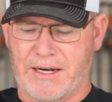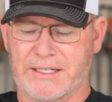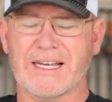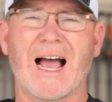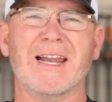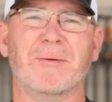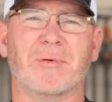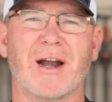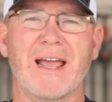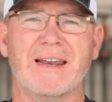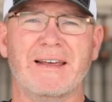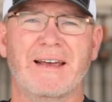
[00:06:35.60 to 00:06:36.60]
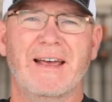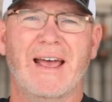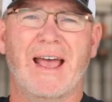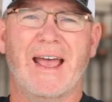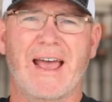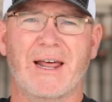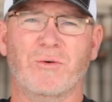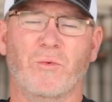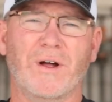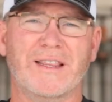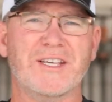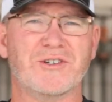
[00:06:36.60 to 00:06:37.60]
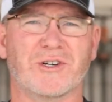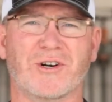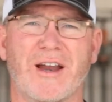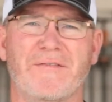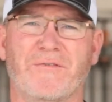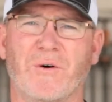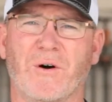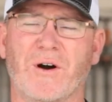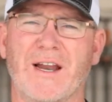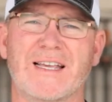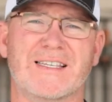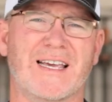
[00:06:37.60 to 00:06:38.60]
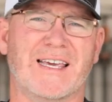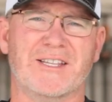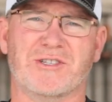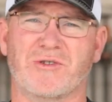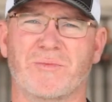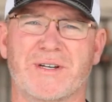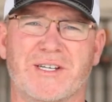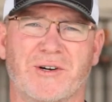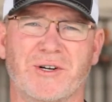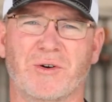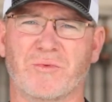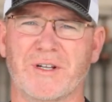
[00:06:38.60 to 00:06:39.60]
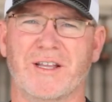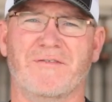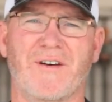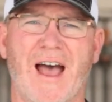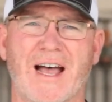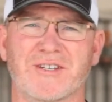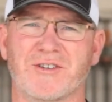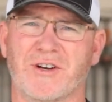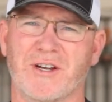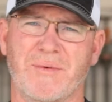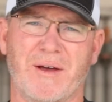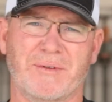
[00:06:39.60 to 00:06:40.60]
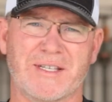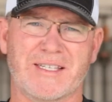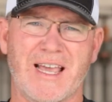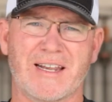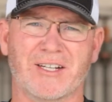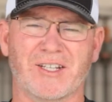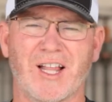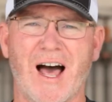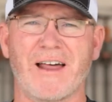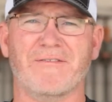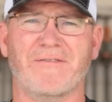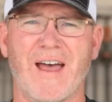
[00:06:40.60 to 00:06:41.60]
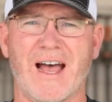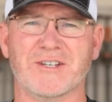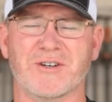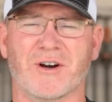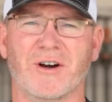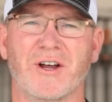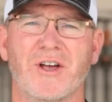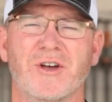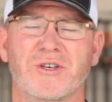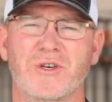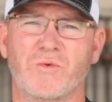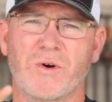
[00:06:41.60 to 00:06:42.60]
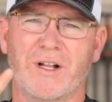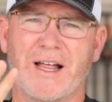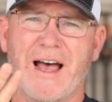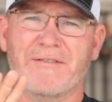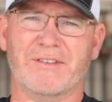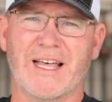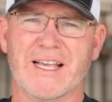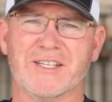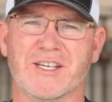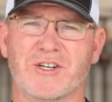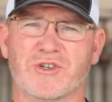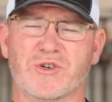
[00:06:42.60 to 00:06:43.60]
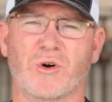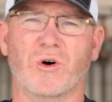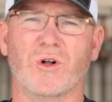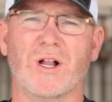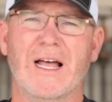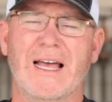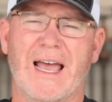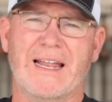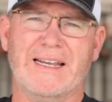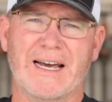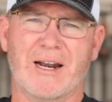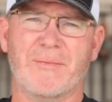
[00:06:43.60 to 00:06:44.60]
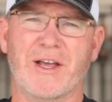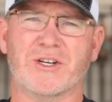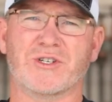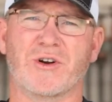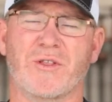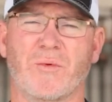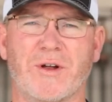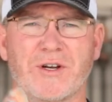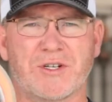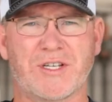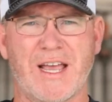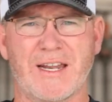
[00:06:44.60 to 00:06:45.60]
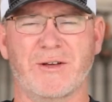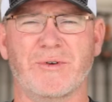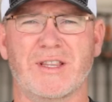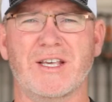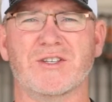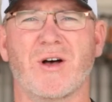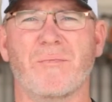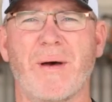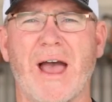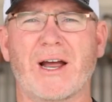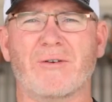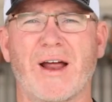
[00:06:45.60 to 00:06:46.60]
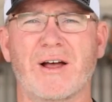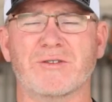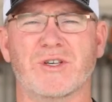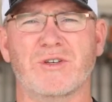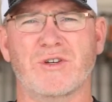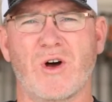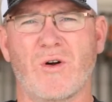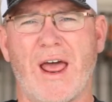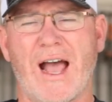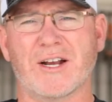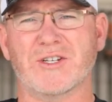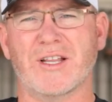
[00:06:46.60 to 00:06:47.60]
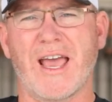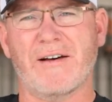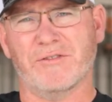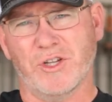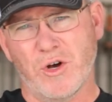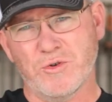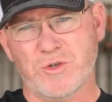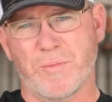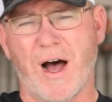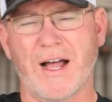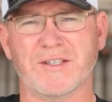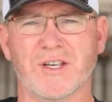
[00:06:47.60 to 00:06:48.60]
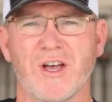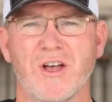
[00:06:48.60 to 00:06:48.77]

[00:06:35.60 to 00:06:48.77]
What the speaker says: DUNA, and what these are great for is it gets through material really fast. You're gonna be able to sand a lot faster. You will have less control, and you gotta make sure that when you're sanding with these on backgrounds, you don't actually have low spots.